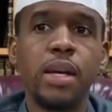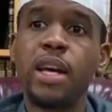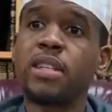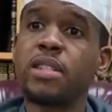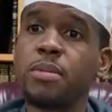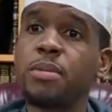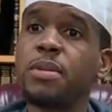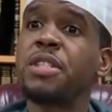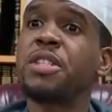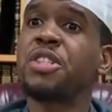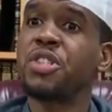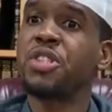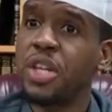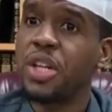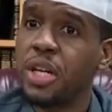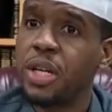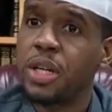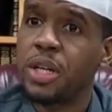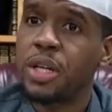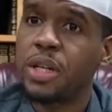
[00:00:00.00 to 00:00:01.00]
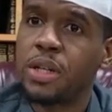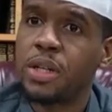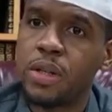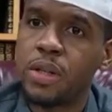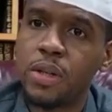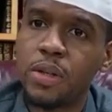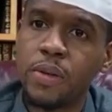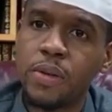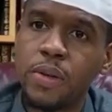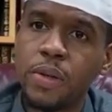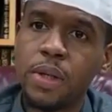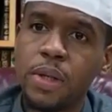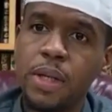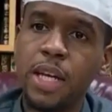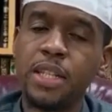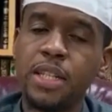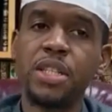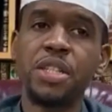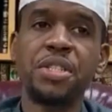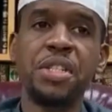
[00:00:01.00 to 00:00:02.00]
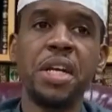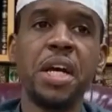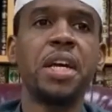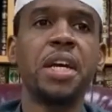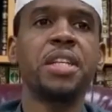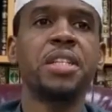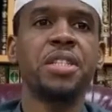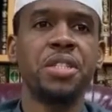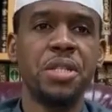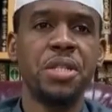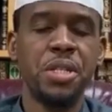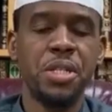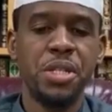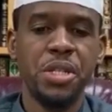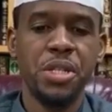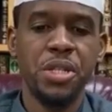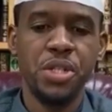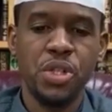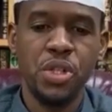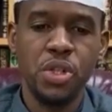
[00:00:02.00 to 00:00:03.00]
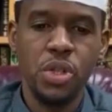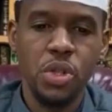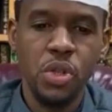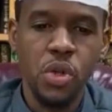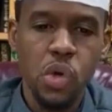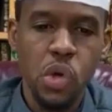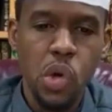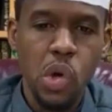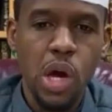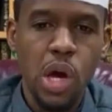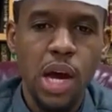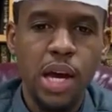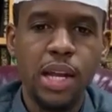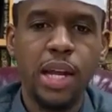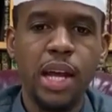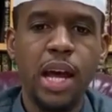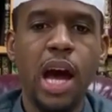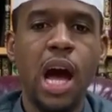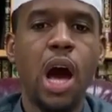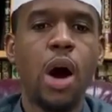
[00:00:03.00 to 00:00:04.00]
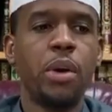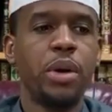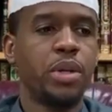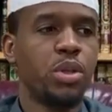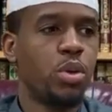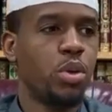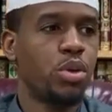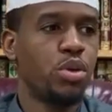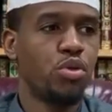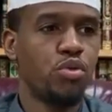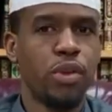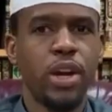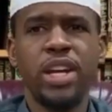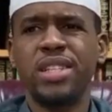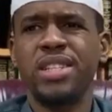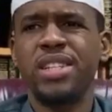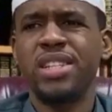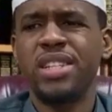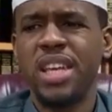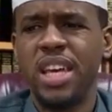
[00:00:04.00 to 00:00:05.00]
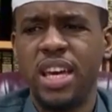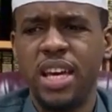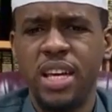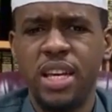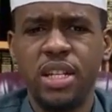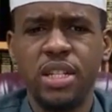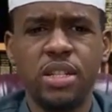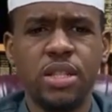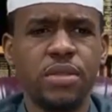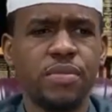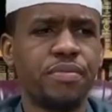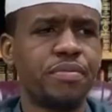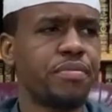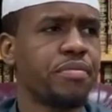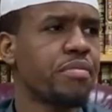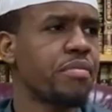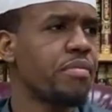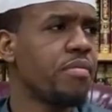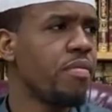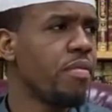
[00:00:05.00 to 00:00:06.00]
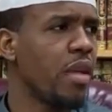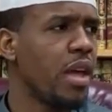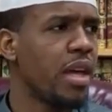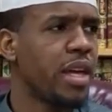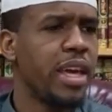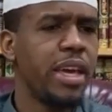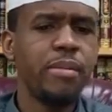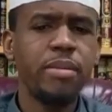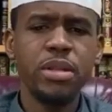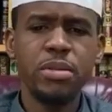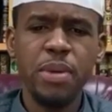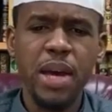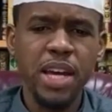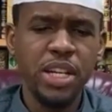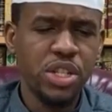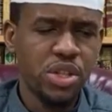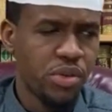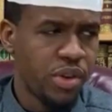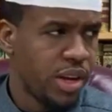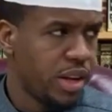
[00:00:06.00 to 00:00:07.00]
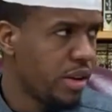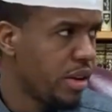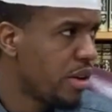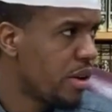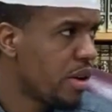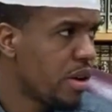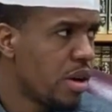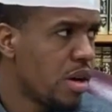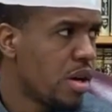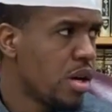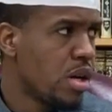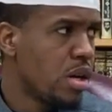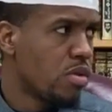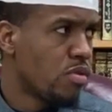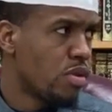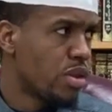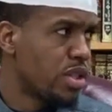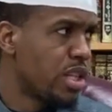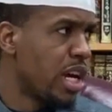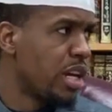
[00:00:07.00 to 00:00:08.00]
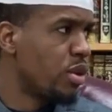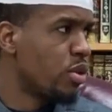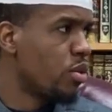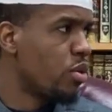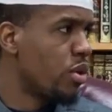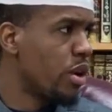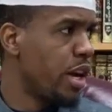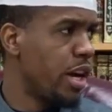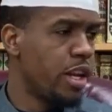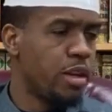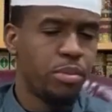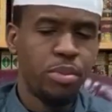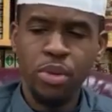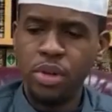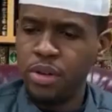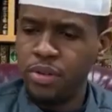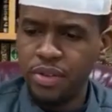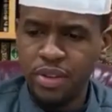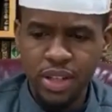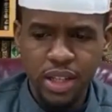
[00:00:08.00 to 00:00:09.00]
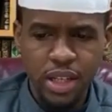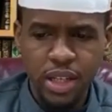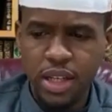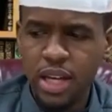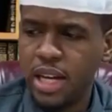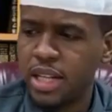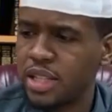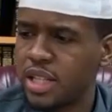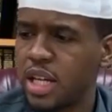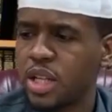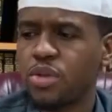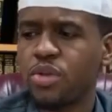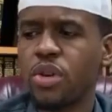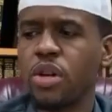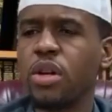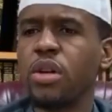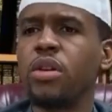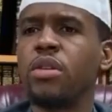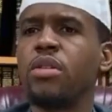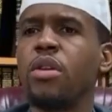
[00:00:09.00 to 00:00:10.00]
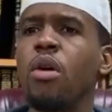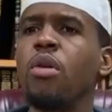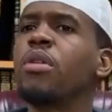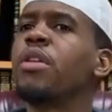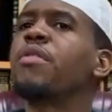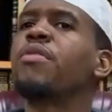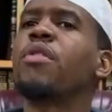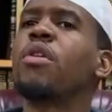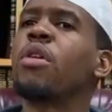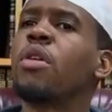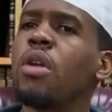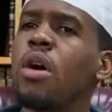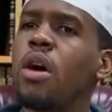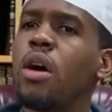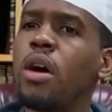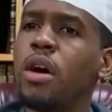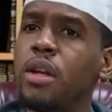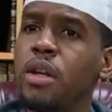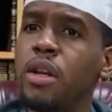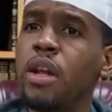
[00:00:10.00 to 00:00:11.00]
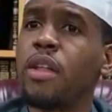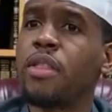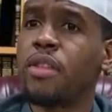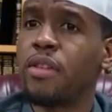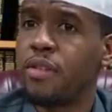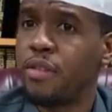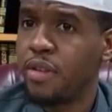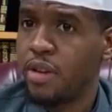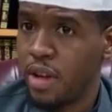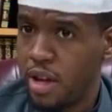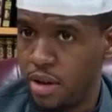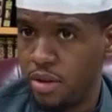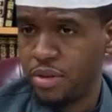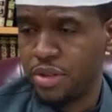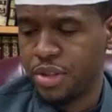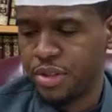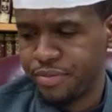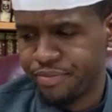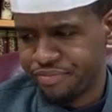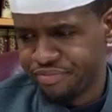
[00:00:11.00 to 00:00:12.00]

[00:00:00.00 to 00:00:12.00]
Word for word: He has to be sincere. He has to check his intentions and how he's going to raise his hands, keep his back straight, recite the Quran beautifully, etc. Only for Allah and nothing else.